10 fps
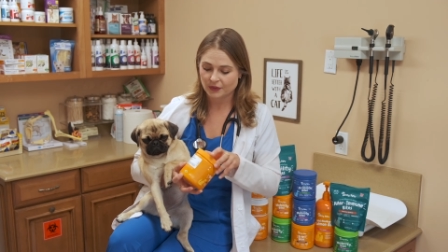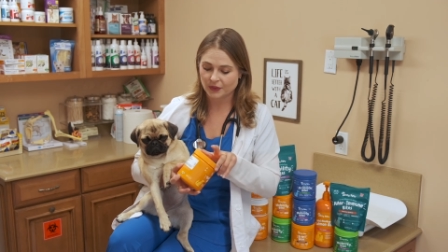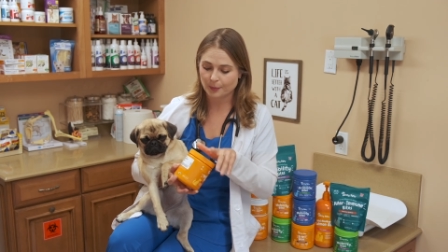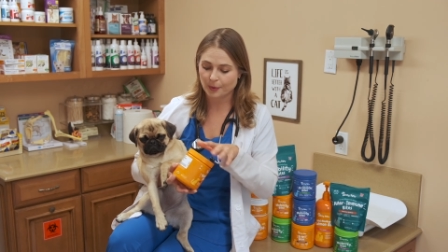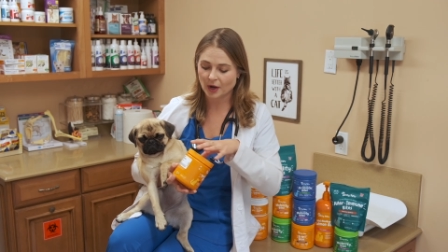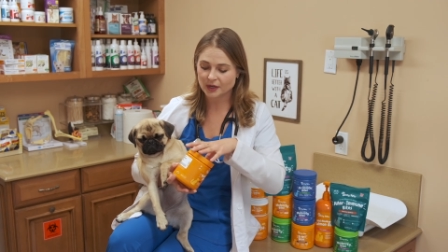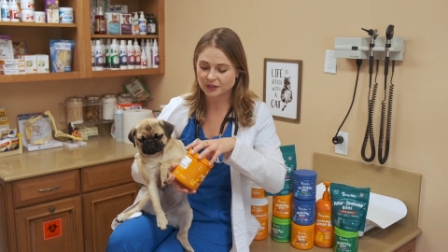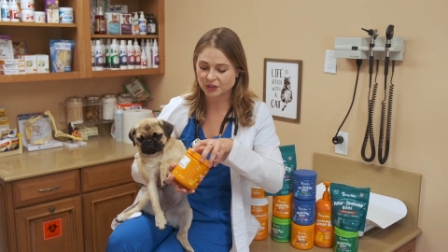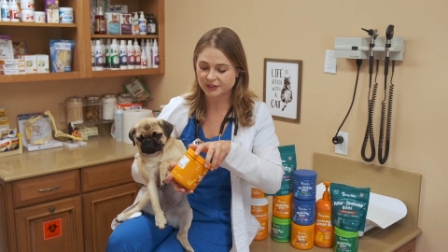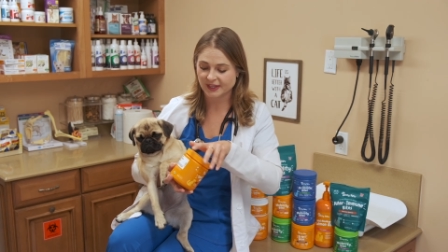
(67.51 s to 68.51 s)
Their
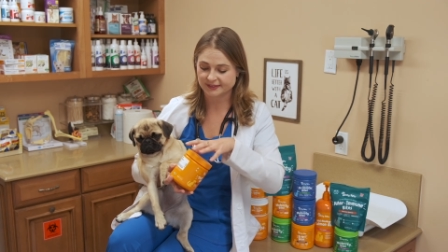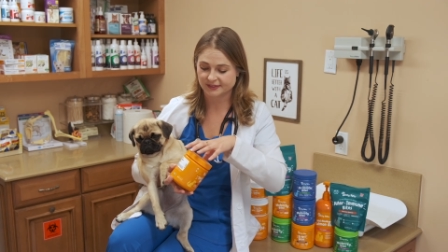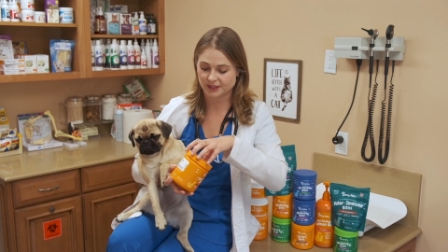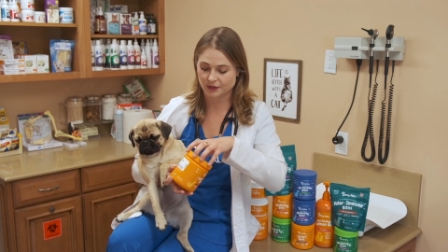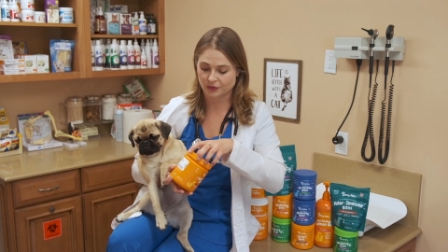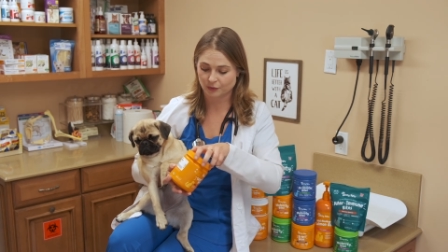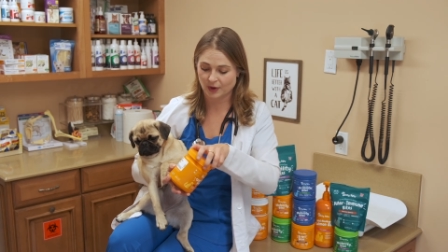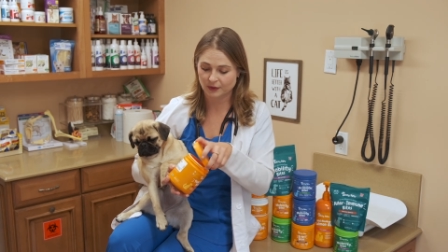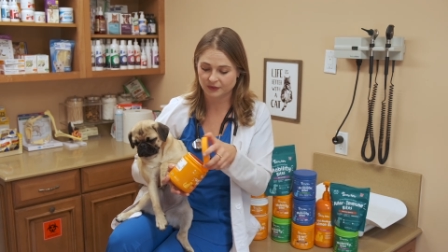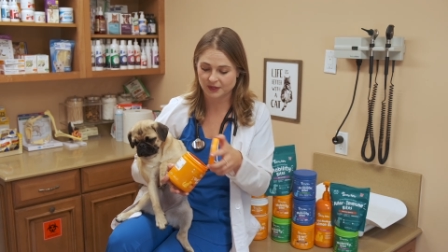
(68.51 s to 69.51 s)
products are tested
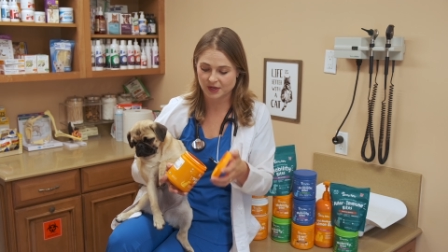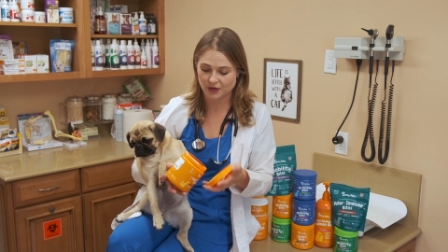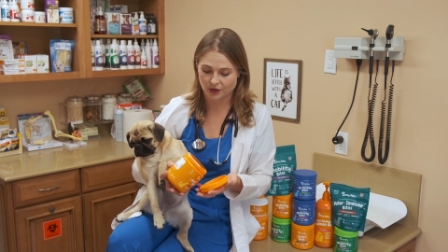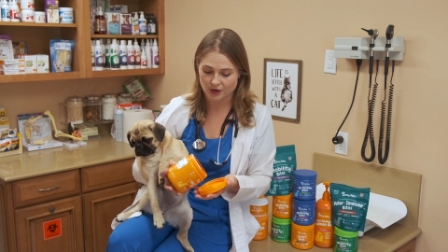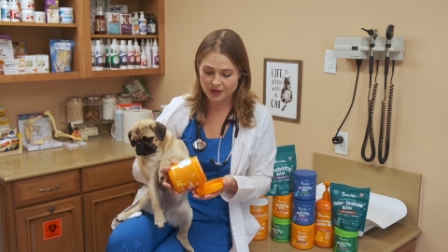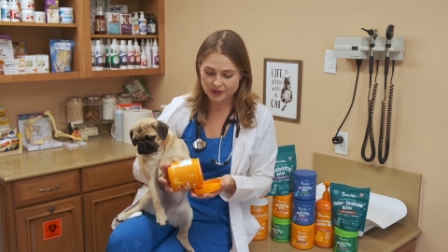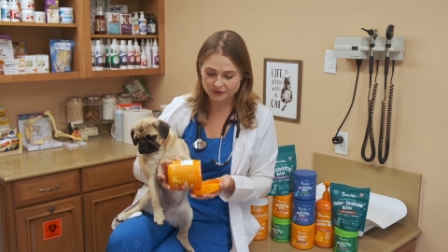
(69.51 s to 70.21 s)
throughout the year